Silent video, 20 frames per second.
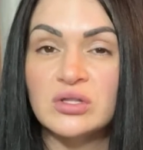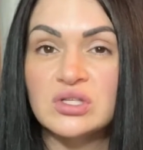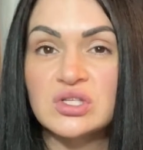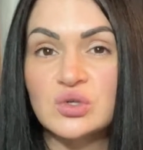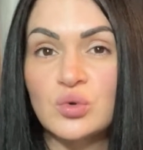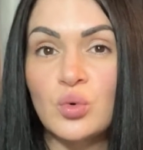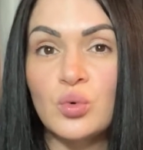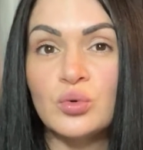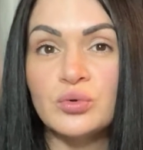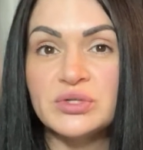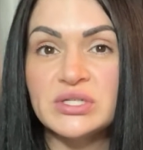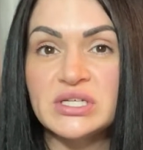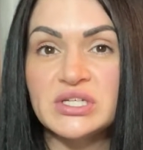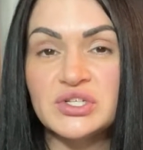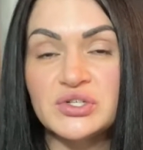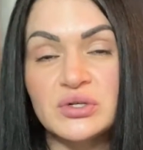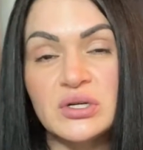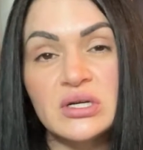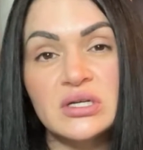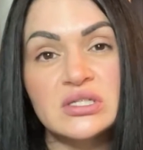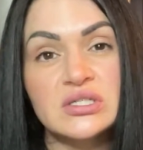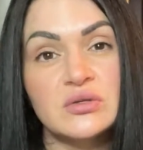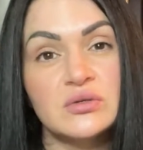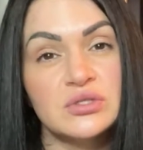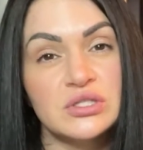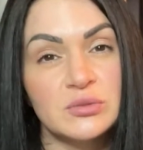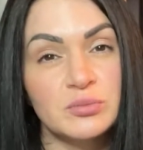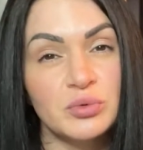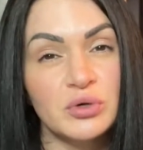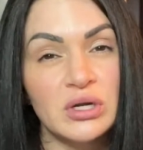school districts, so
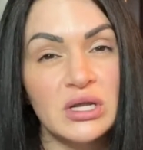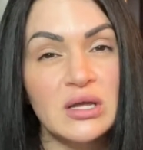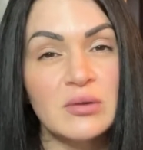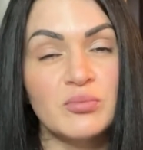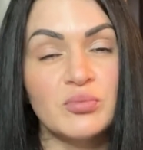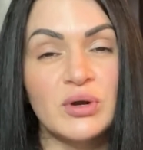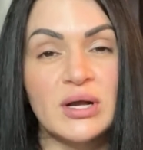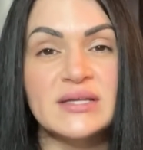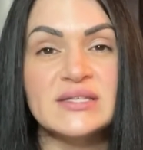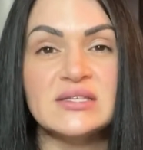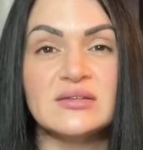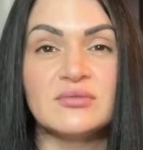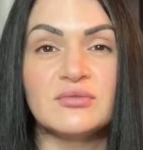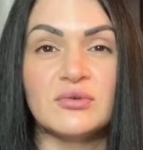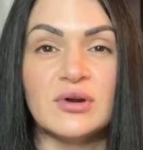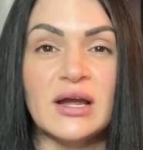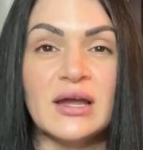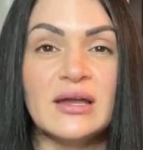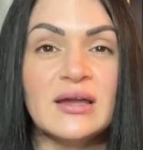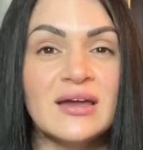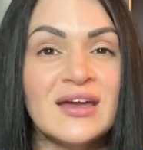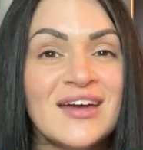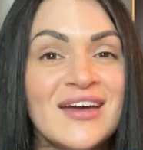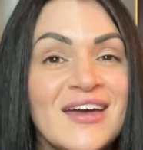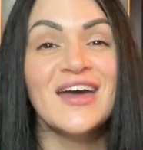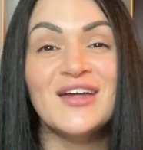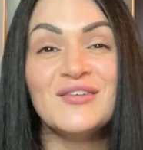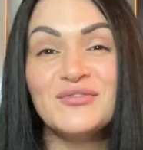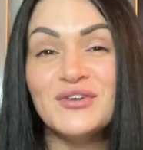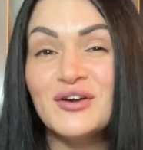it's a pretty impressive rank.
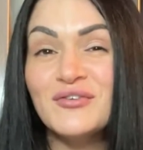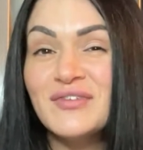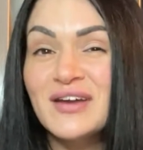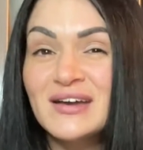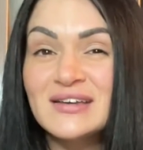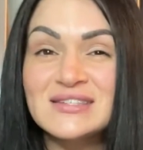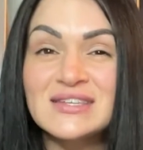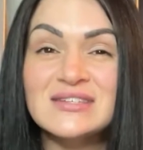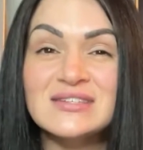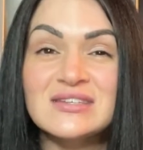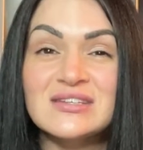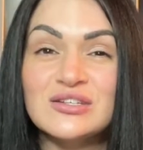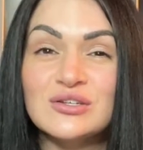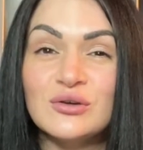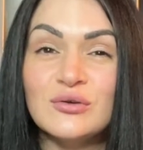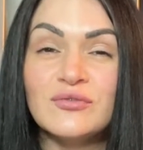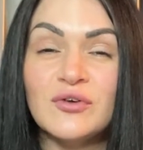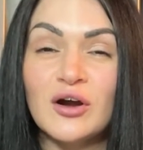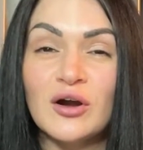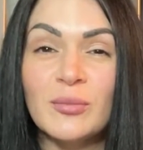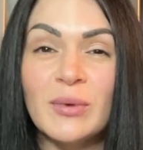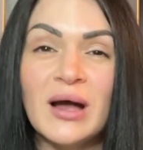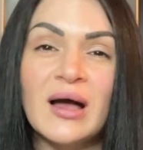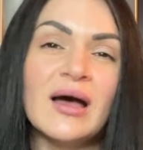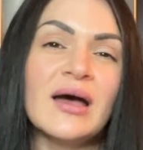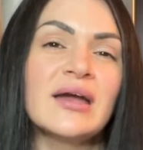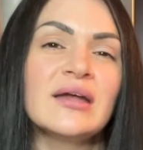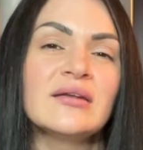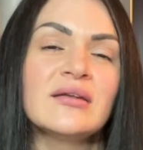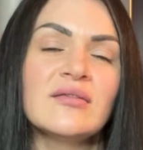And Fairfax isn't too far
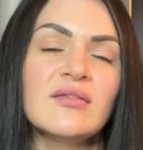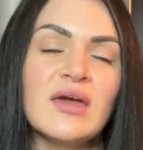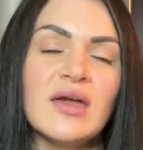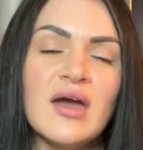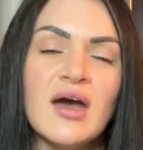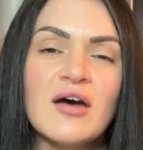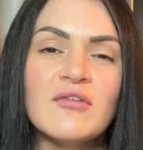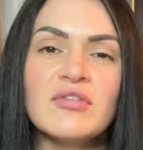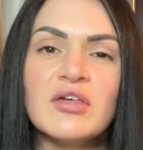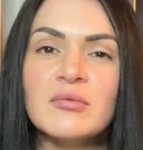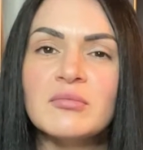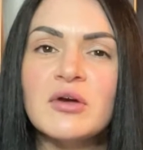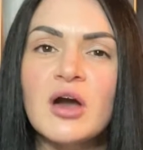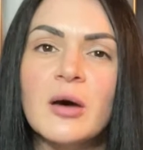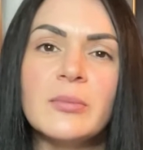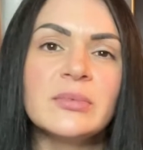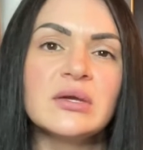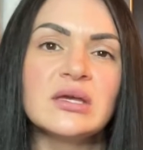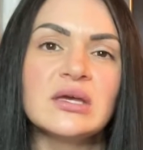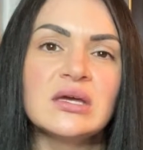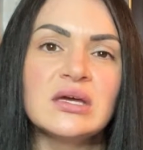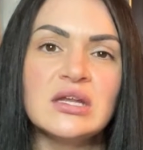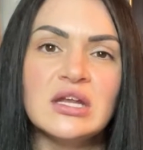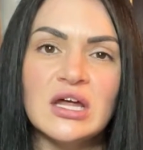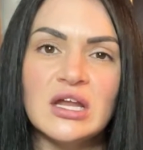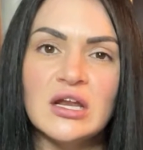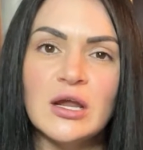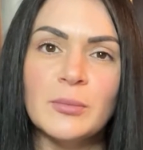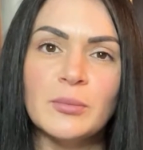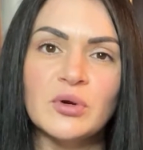behind. They have them coming in
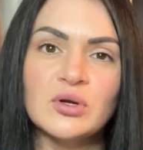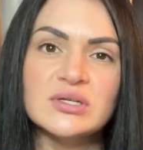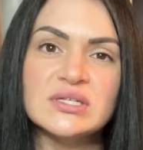at number